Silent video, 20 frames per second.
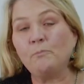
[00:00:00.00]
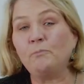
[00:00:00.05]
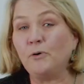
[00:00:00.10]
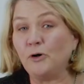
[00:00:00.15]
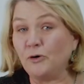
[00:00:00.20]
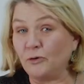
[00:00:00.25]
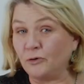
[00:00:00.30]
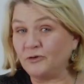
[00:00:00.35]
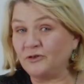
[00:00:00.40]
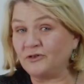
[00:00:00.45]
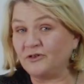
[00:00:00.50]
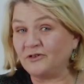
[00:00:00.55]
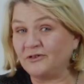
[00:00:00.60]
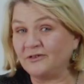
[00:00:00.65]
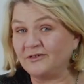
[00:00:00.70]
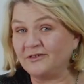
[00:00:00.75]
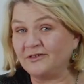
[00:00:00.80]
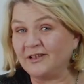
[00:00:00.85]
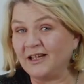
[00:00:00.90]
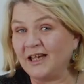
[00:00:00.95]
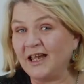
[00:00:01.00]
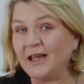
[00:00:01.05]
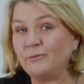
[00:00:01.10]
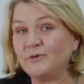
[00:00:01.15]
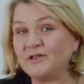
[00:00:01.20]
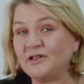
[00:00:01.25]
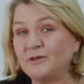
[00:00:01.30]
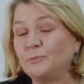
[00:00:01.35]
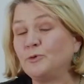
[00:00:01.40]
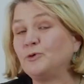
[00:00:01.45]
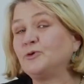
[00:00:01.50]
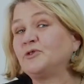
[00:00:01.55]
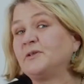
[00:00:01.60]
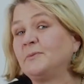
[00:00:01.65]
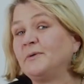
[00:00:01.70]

But he was supposed